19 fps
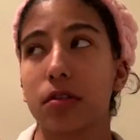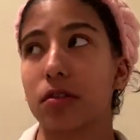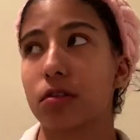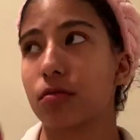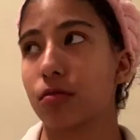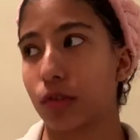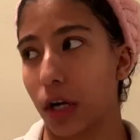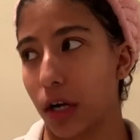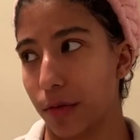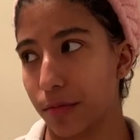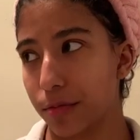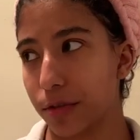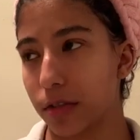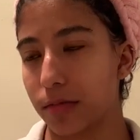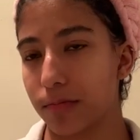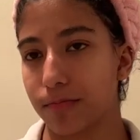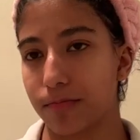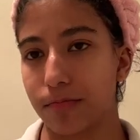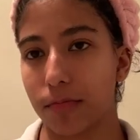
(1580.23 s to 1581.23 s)

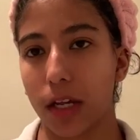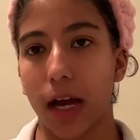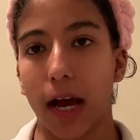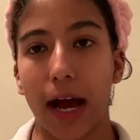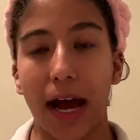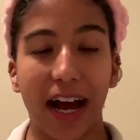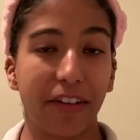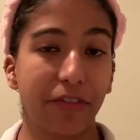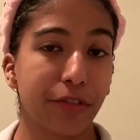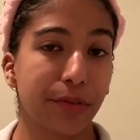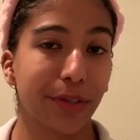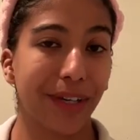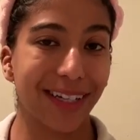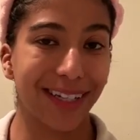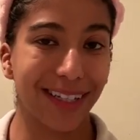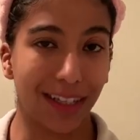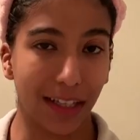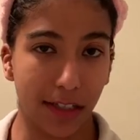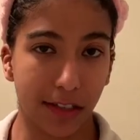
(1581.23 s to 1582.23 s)
scrubs, after I
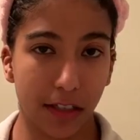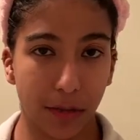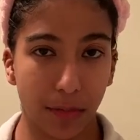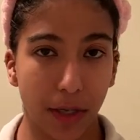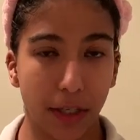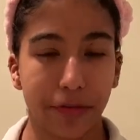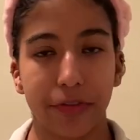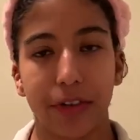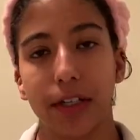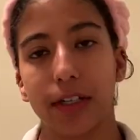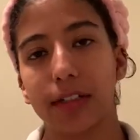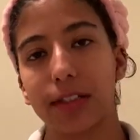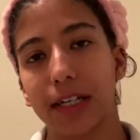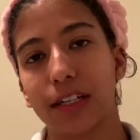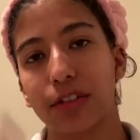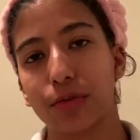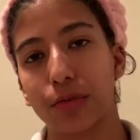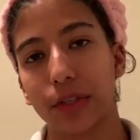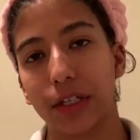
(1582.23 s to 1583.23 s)
cleansed my face,
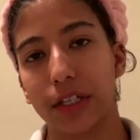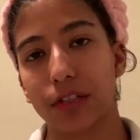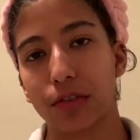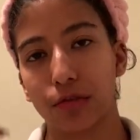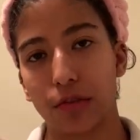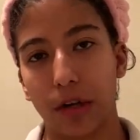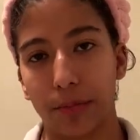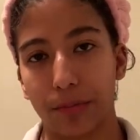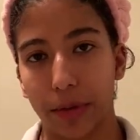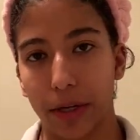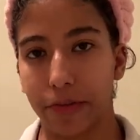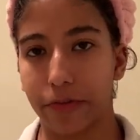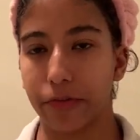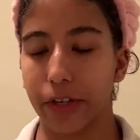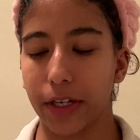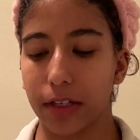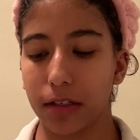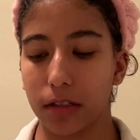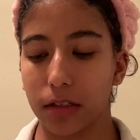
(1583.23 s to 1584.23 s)
that's when I scrub my
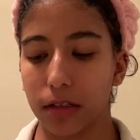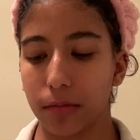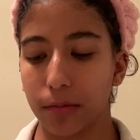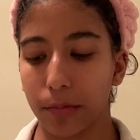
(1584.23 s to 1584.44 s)
face.